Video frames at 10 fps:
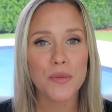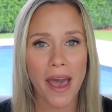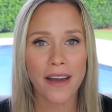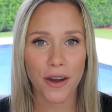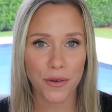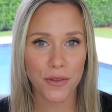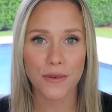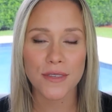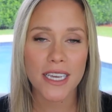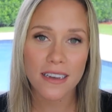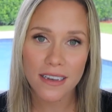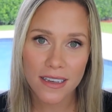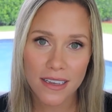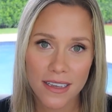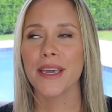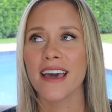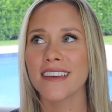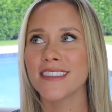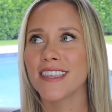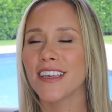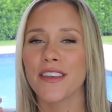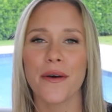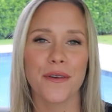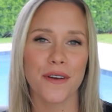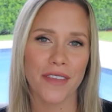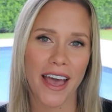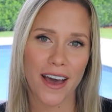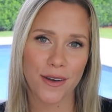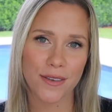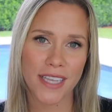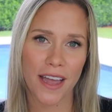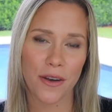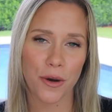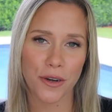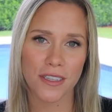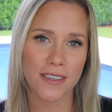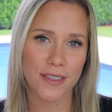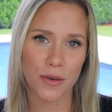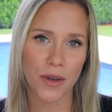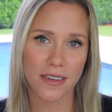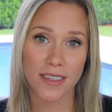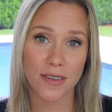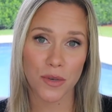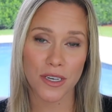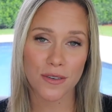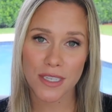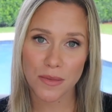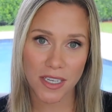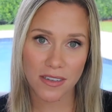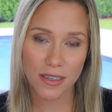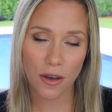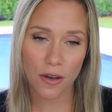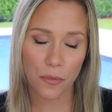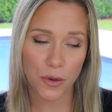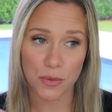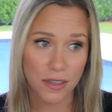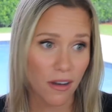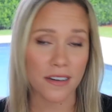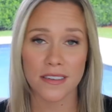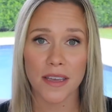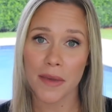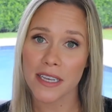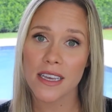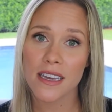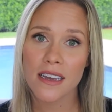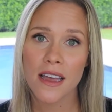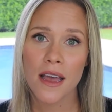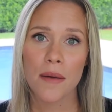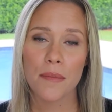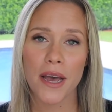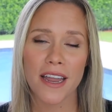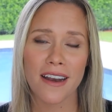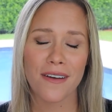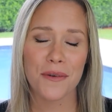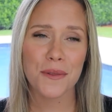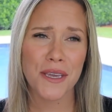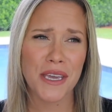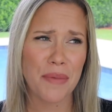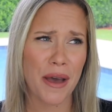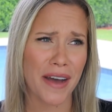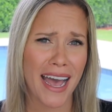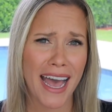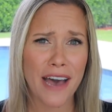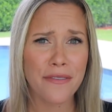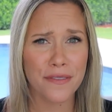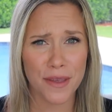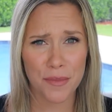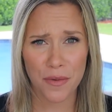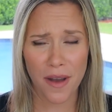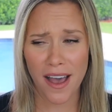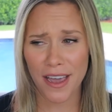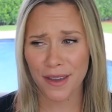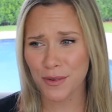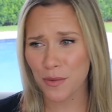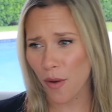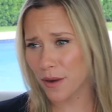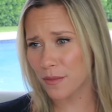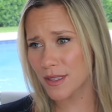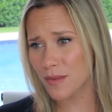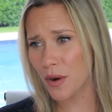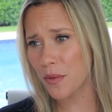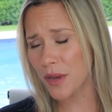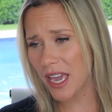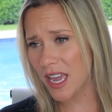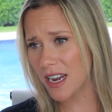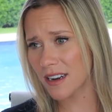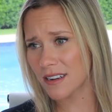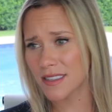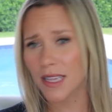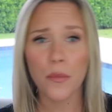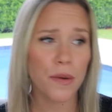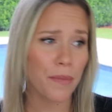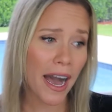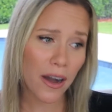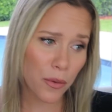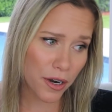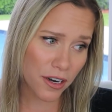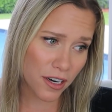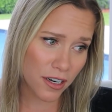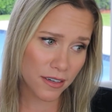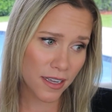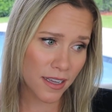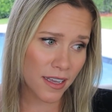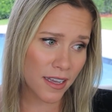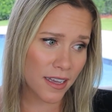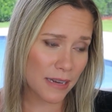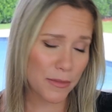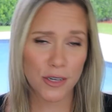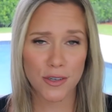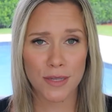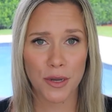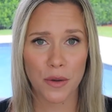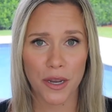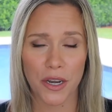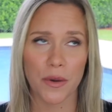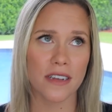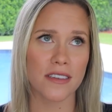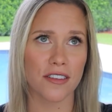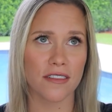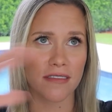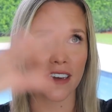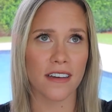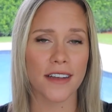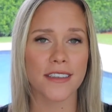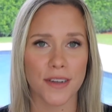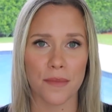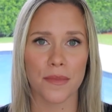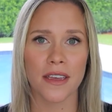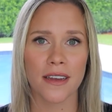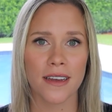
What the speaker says: back our closing because the owner of the house had ordered these new custom windows to be installed, which was honestly amazing. But only about half of them arrived. One was broken, some were back ordered, and we couldn't just put a window in because they're like custom.